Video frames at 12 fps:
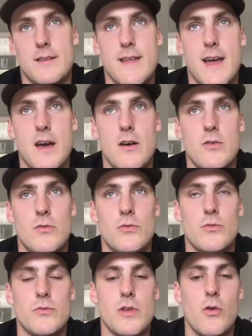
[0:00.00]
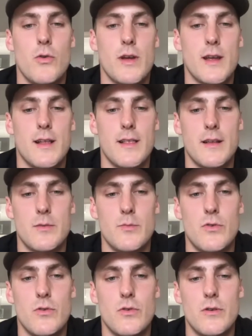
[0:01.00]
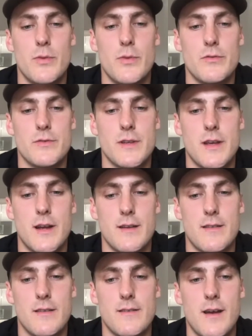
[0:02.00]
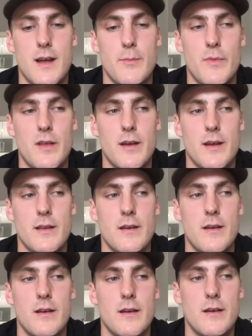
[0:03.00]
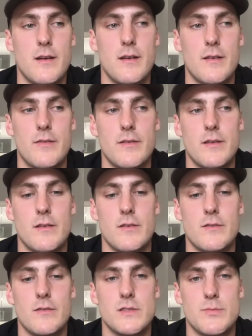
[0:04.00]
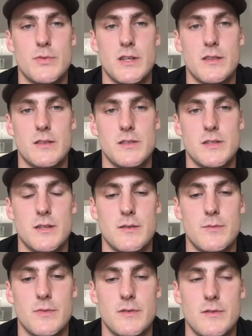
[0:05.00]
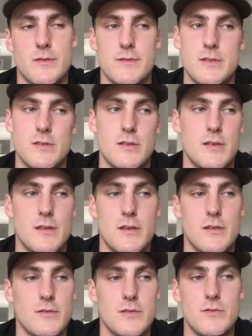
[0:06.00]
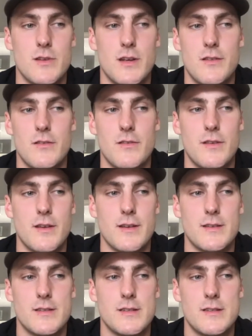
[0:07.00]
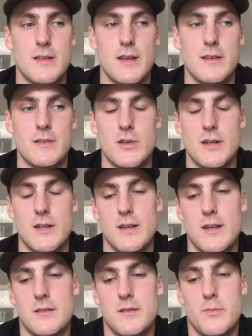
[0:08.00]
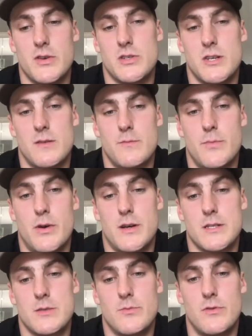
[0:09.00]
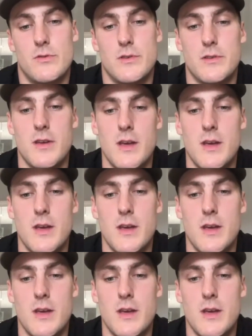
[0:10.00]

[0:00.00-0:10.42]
now knowing a little more about kind of the timeline, just been in the gym and doing other things, trying to get in the best shape possible, and